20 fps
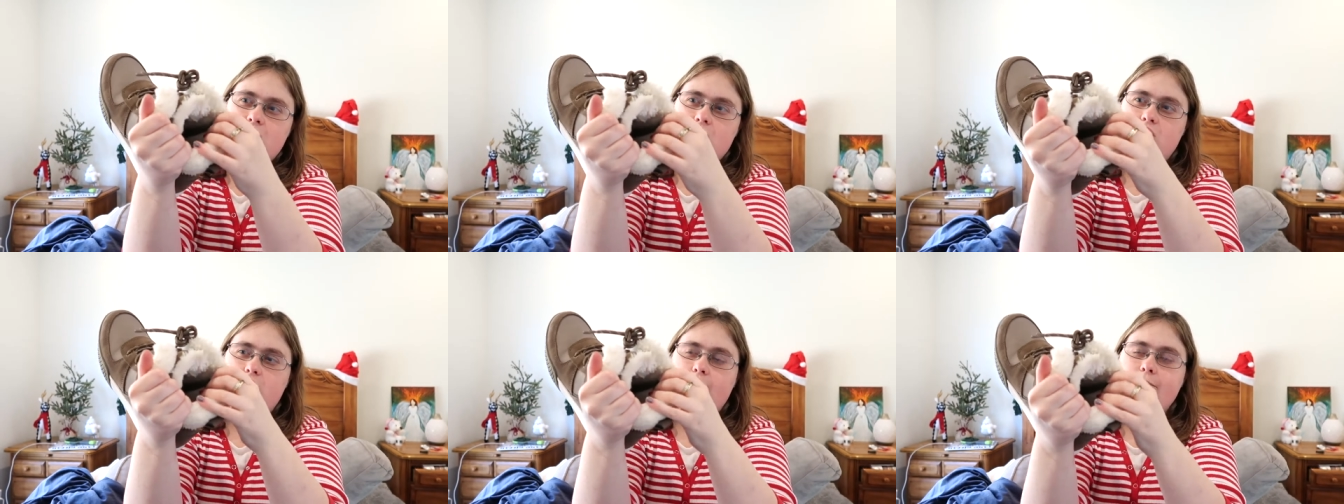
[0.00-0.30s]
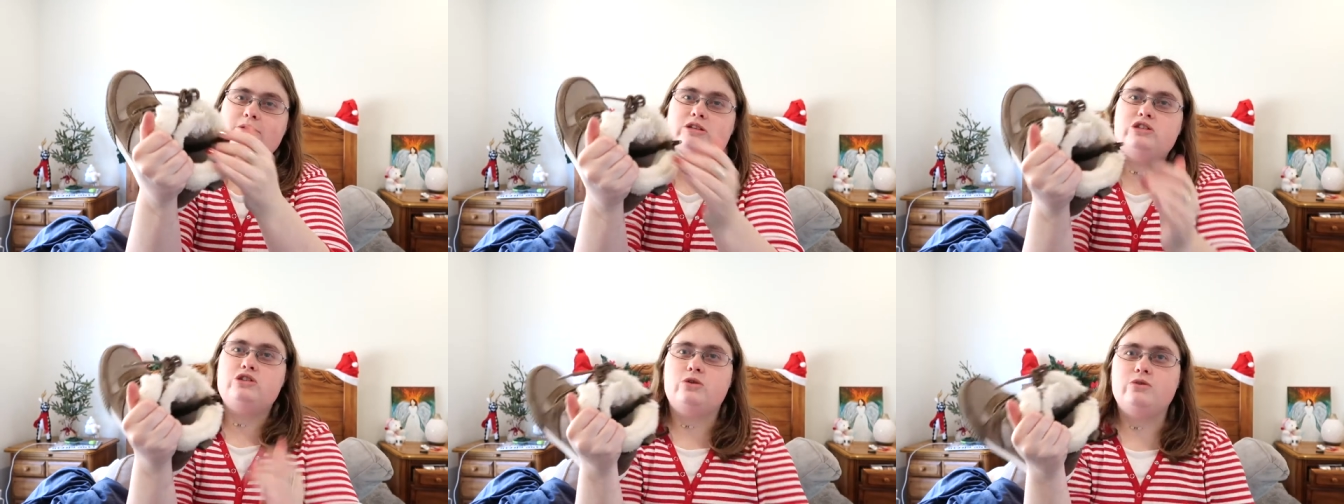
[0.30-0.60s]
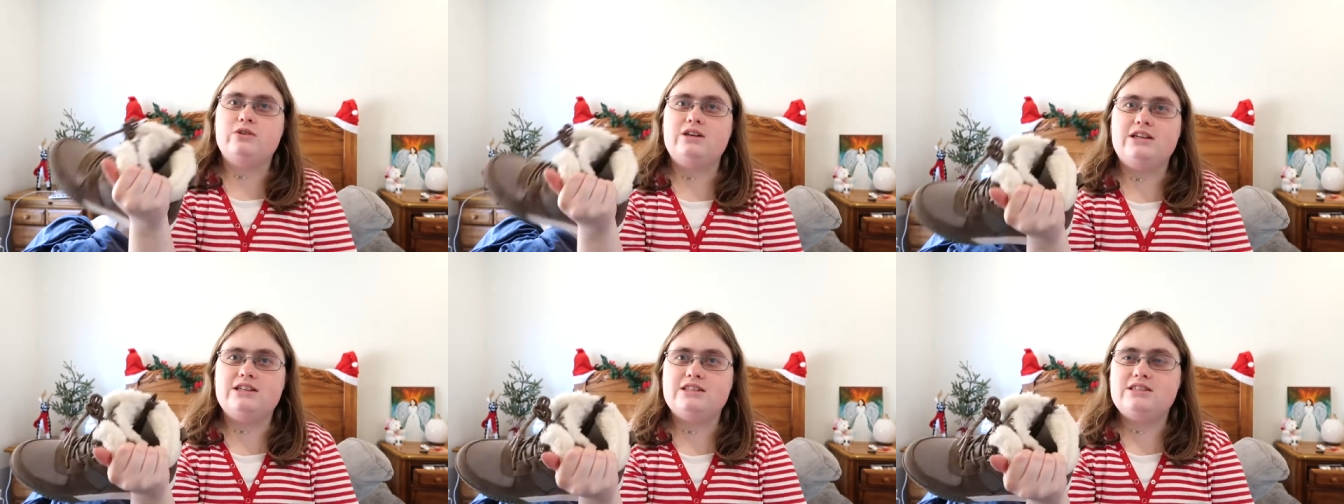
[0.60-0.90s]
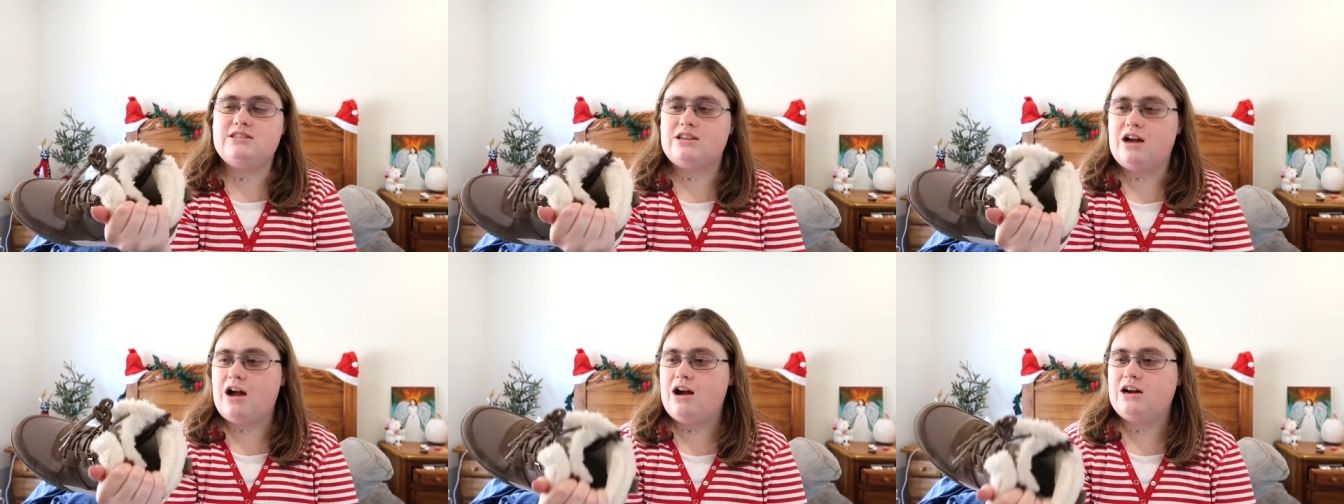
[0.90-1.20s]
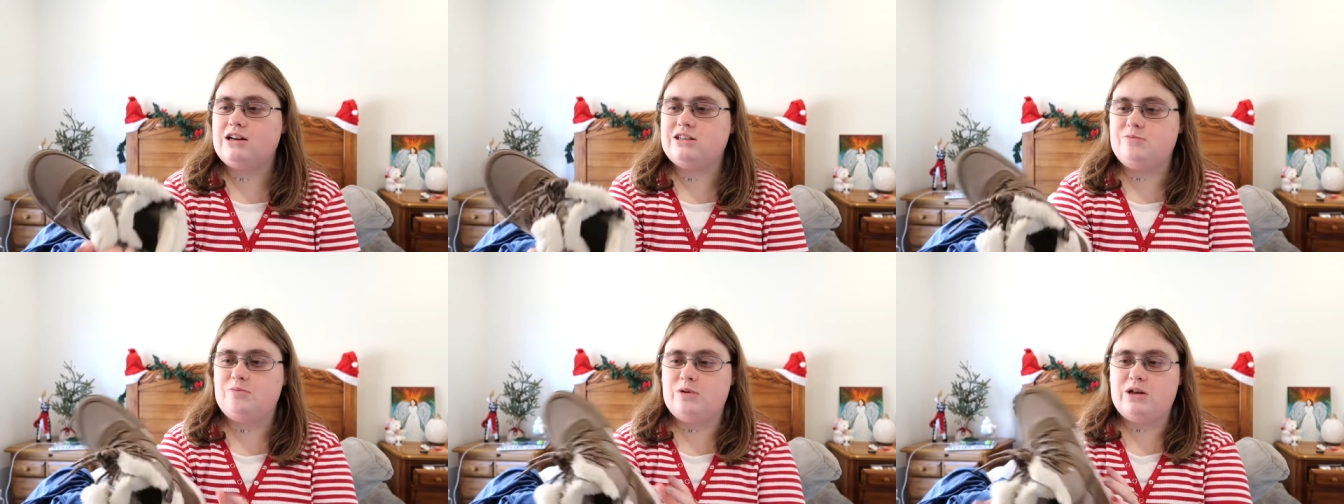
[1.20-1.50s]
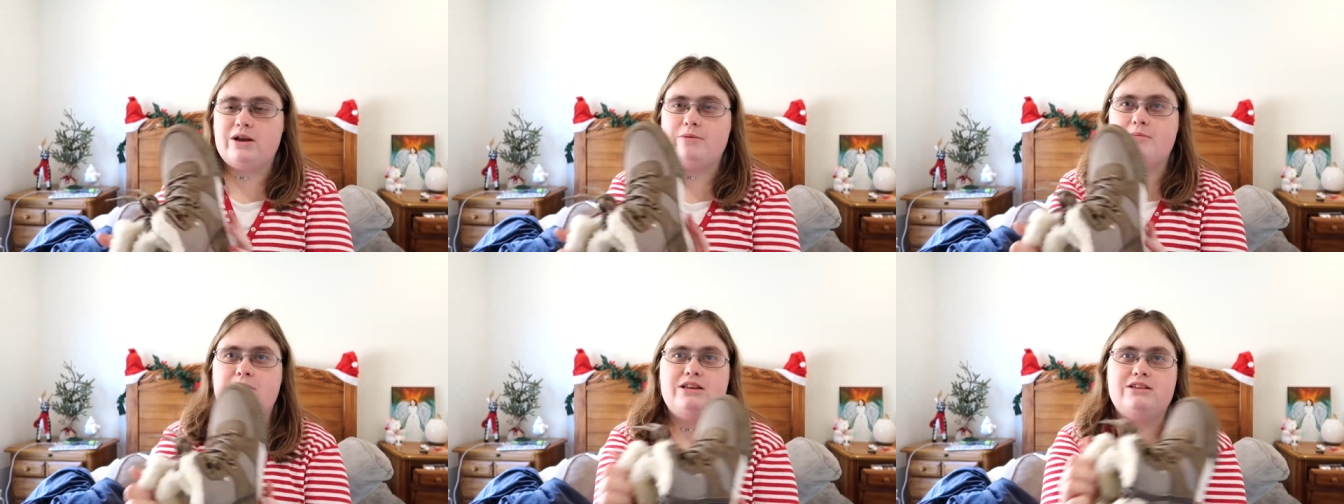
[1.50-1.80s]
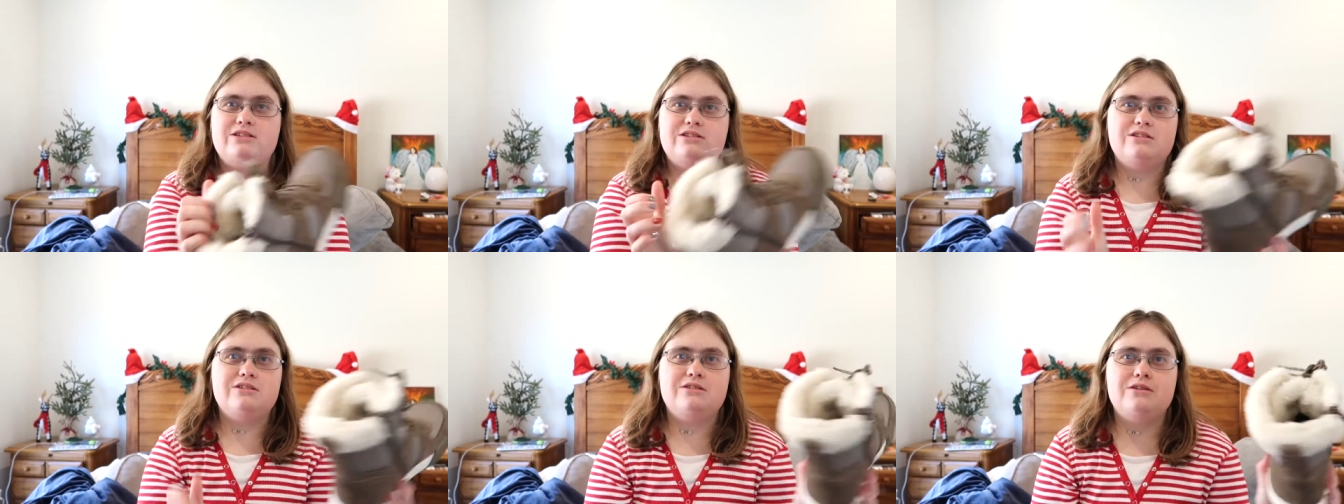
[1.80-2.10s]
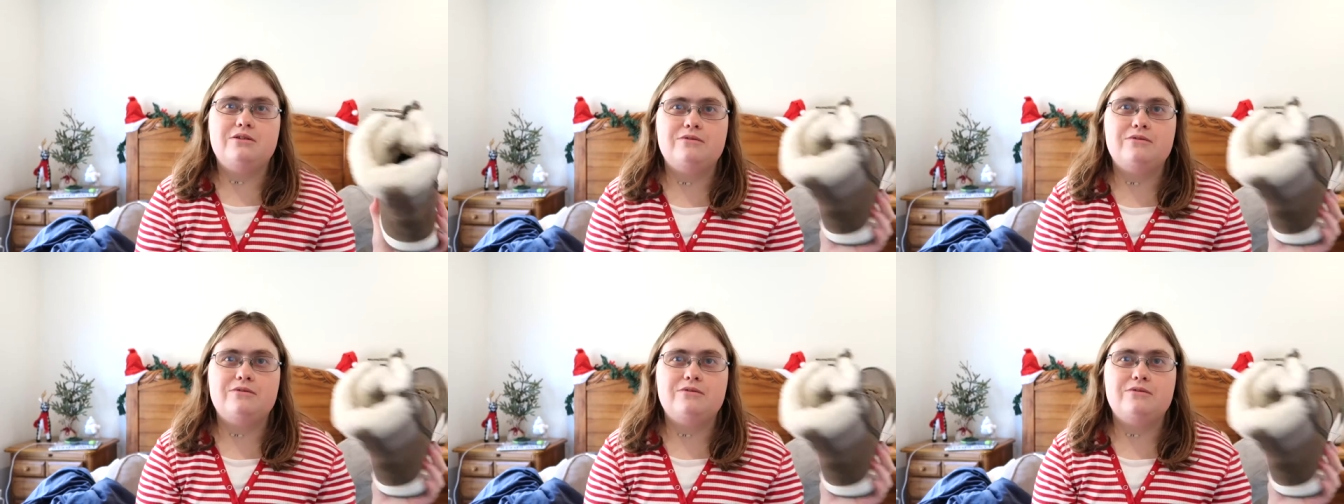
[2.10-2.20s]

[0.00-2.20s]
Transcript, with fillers: You almost don't need socks, but I mean,